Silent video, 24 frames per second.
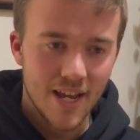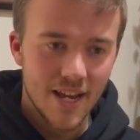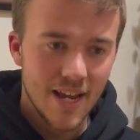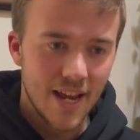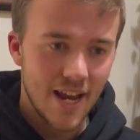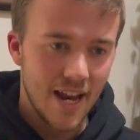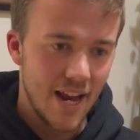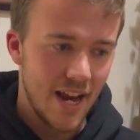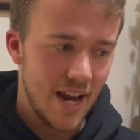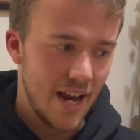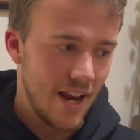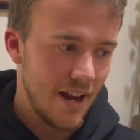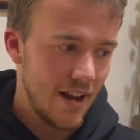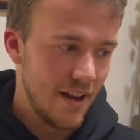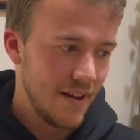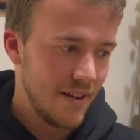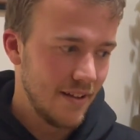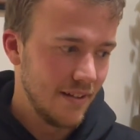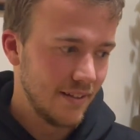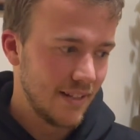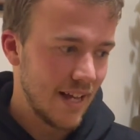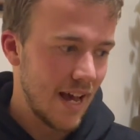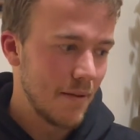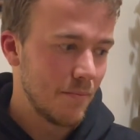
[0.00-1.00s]
And
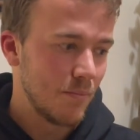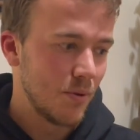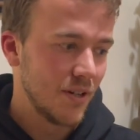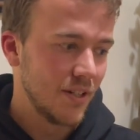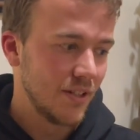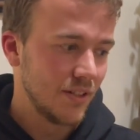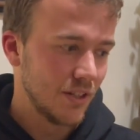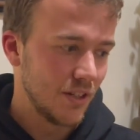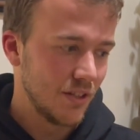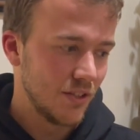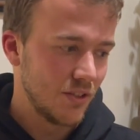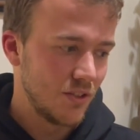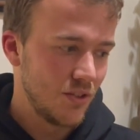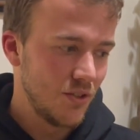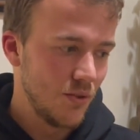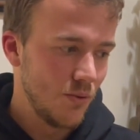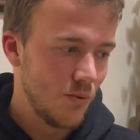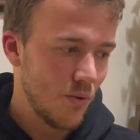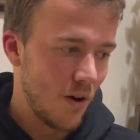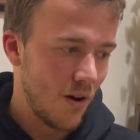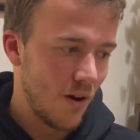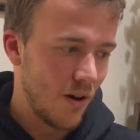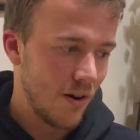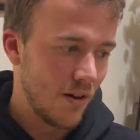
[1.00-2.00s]
that brings us
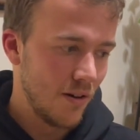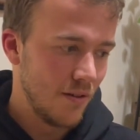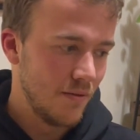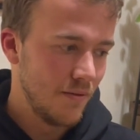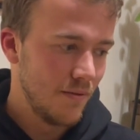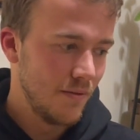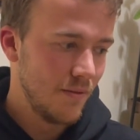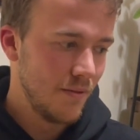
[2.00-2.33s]
to our